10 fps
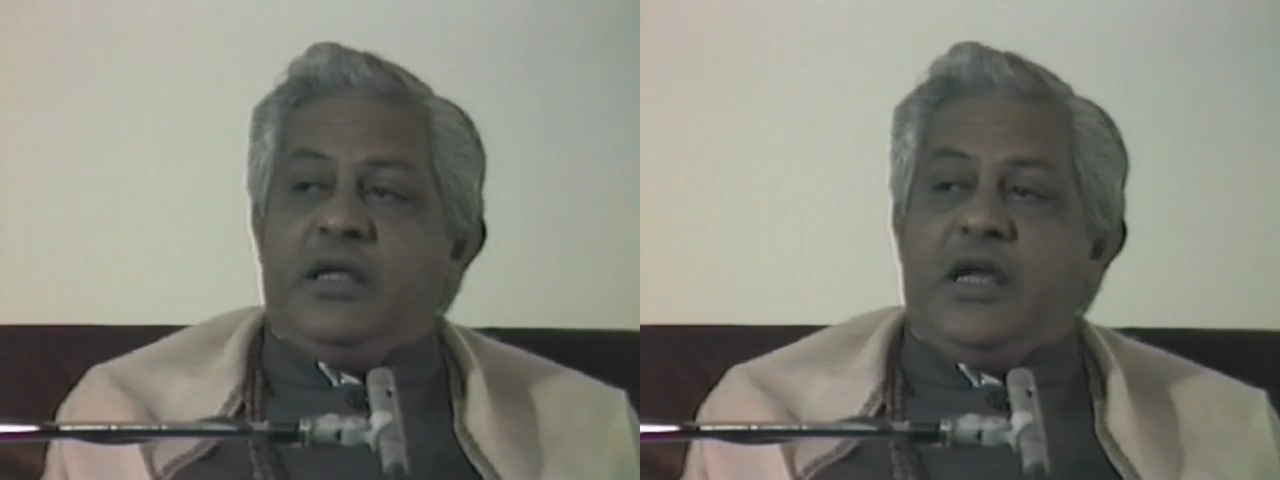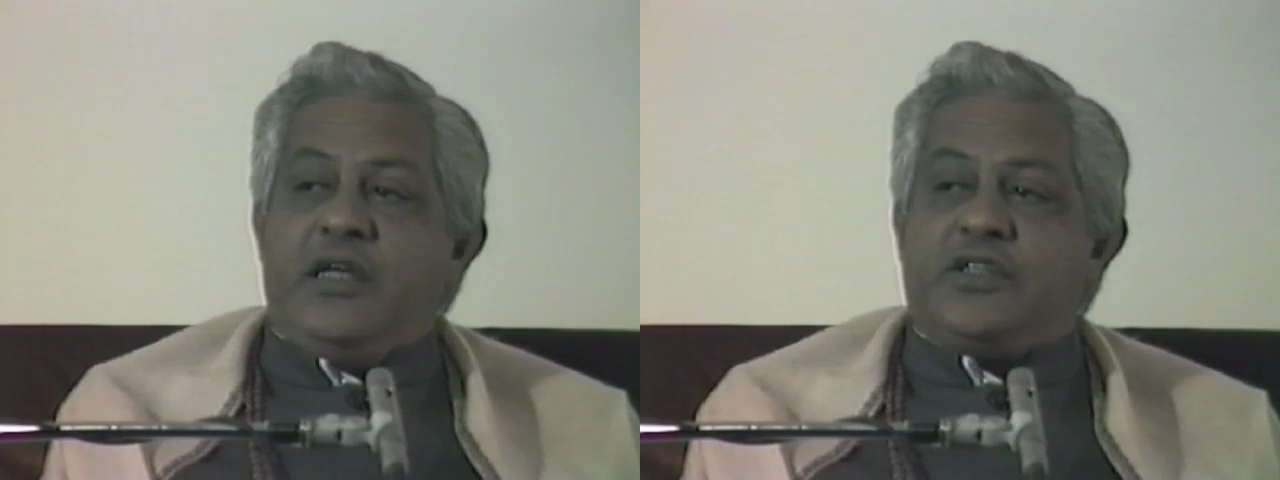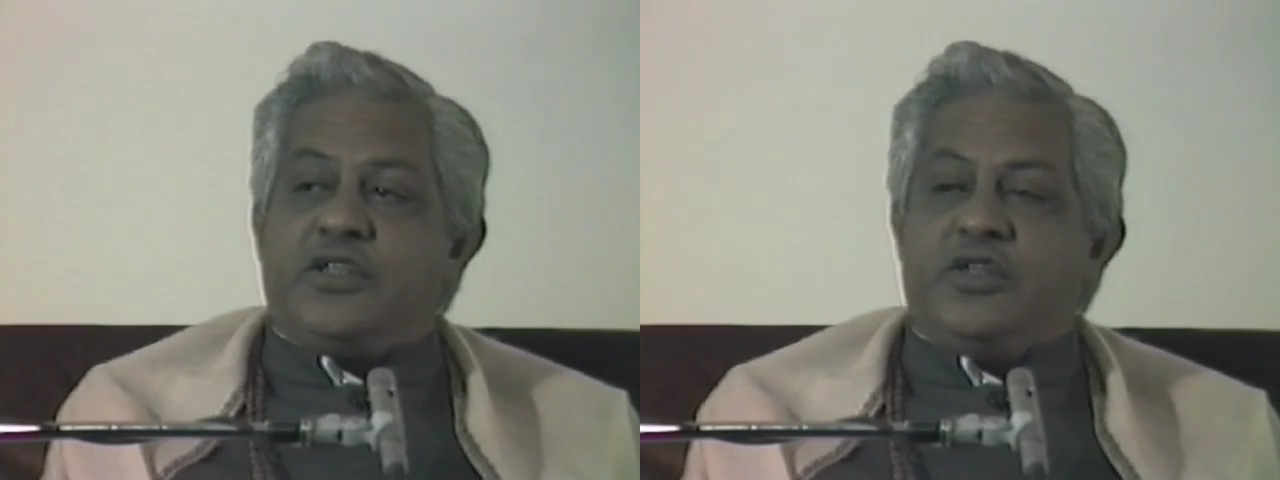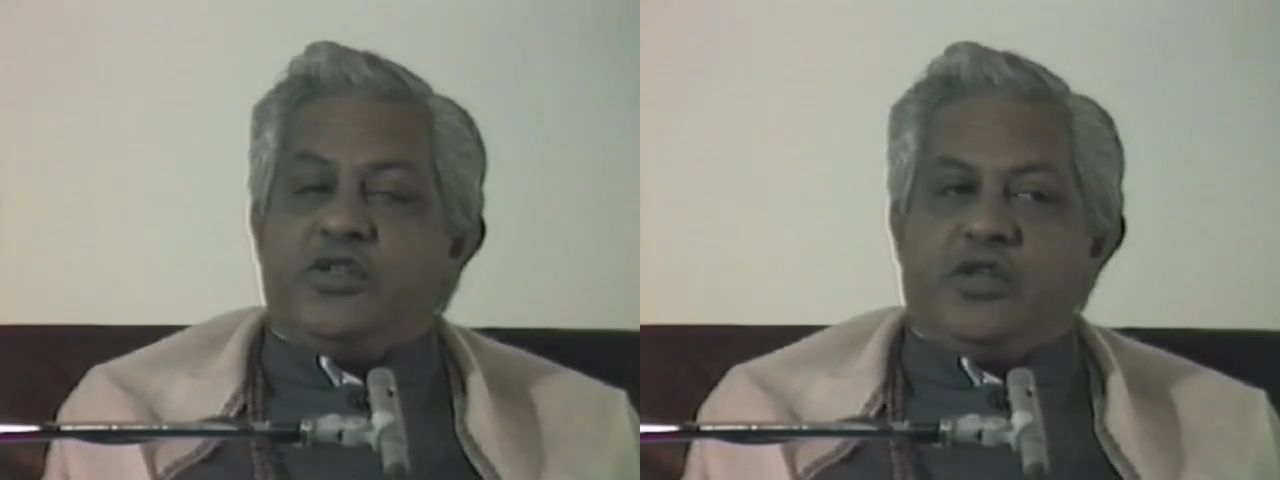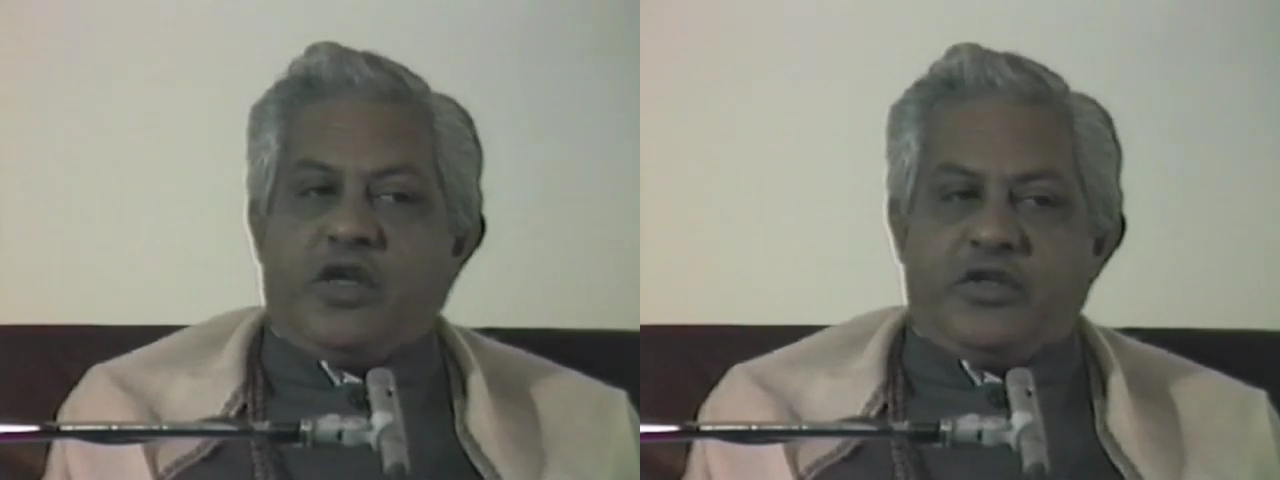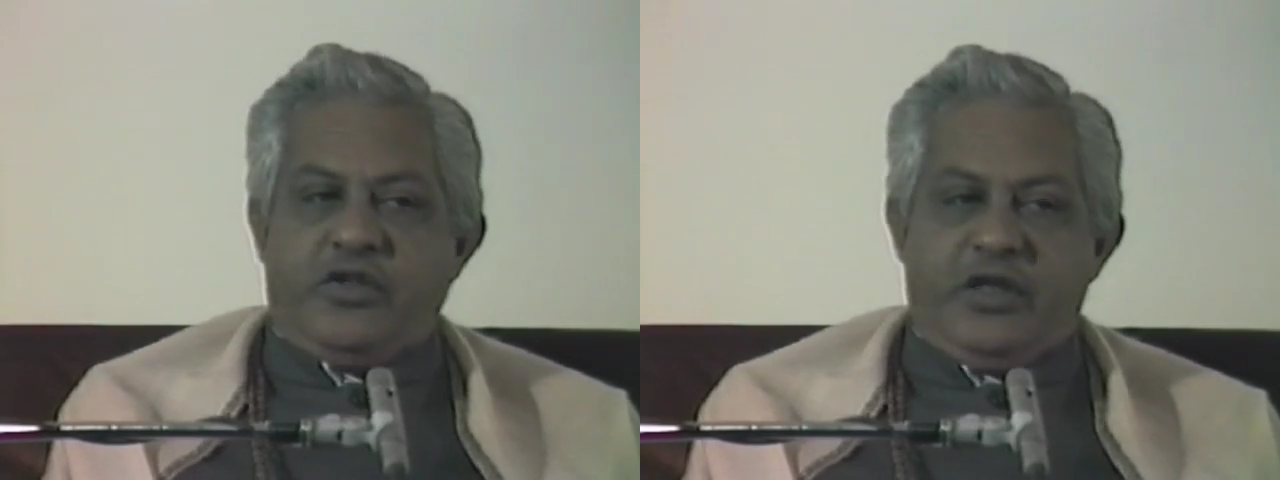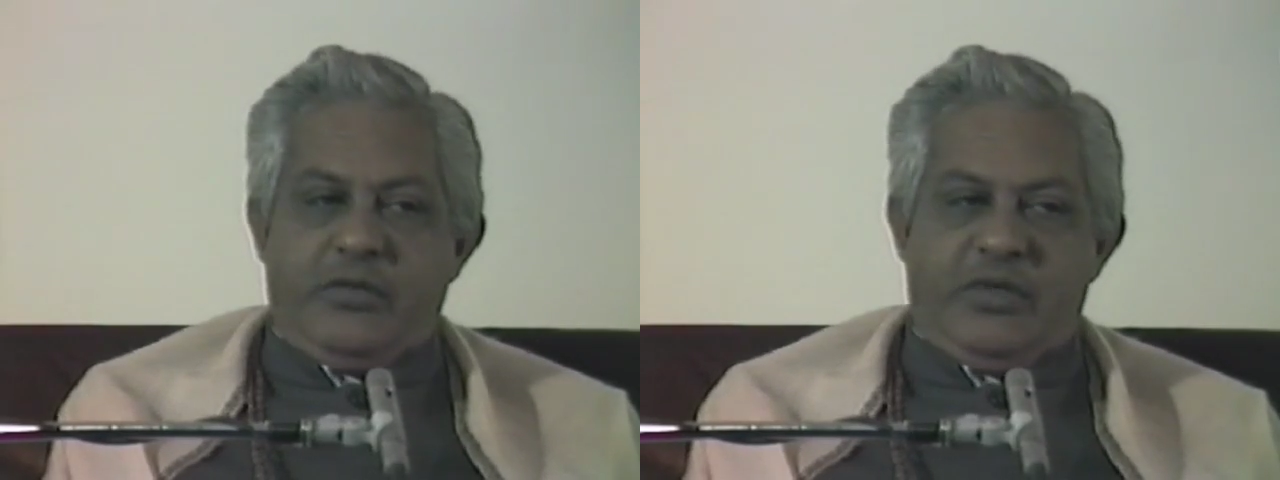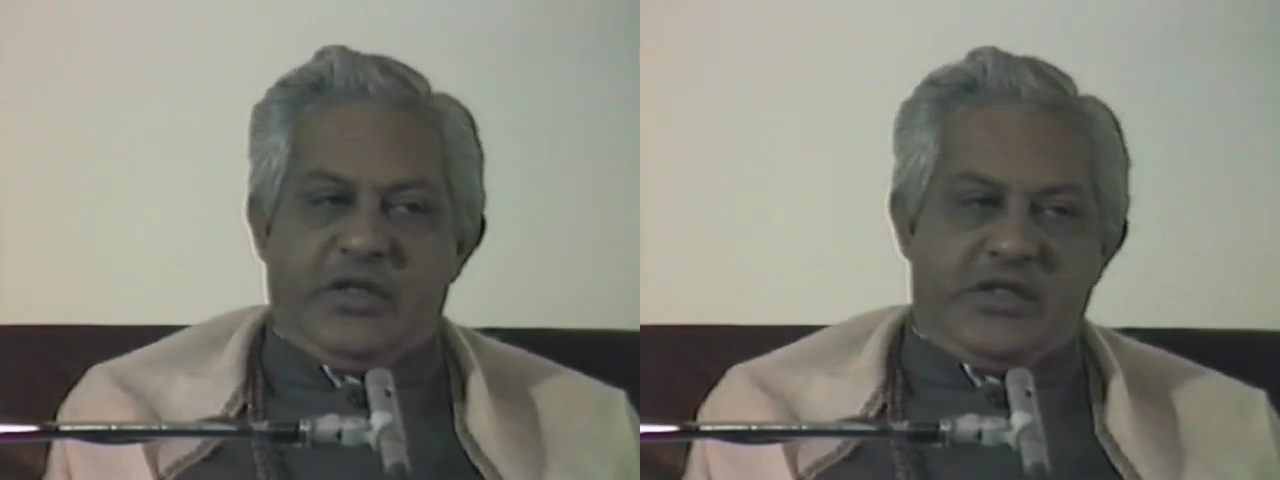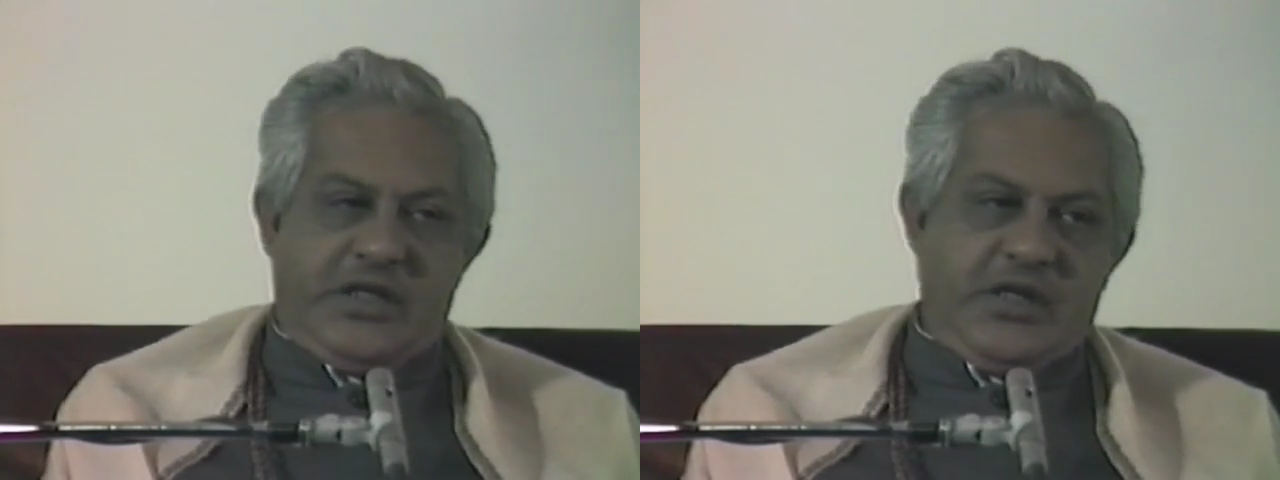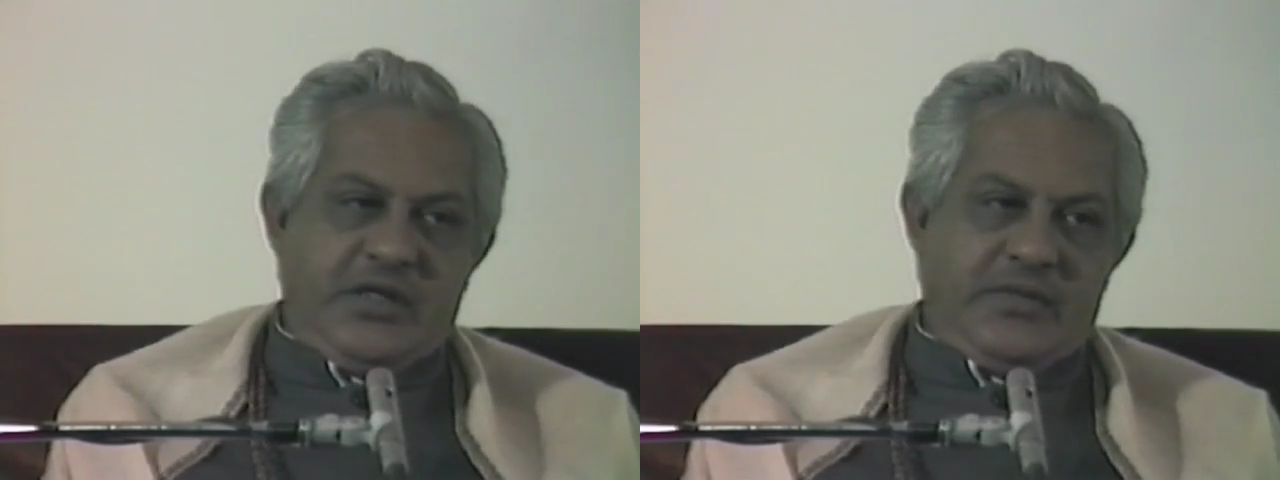has not the
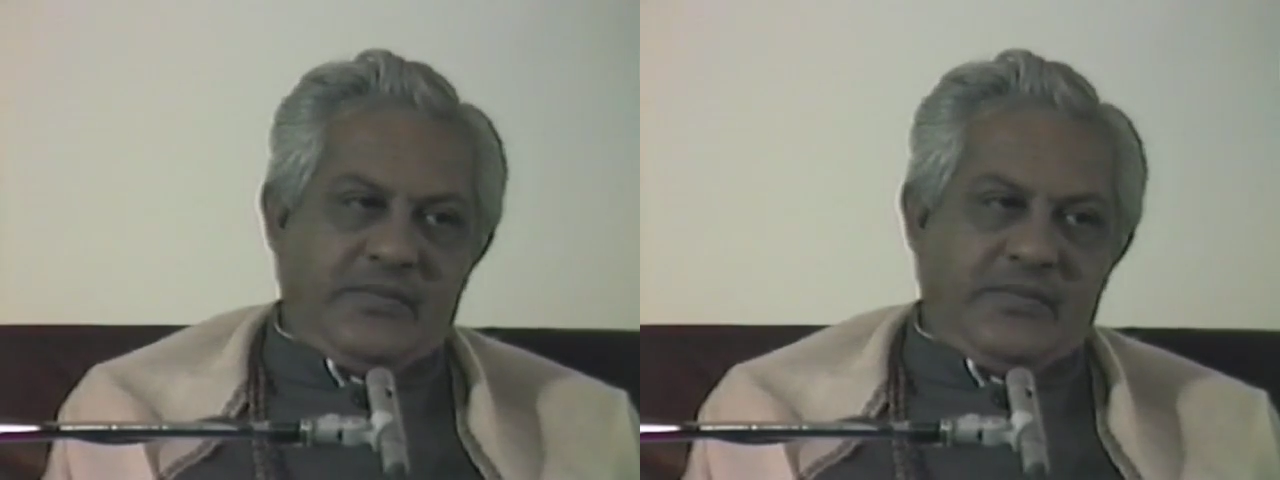ability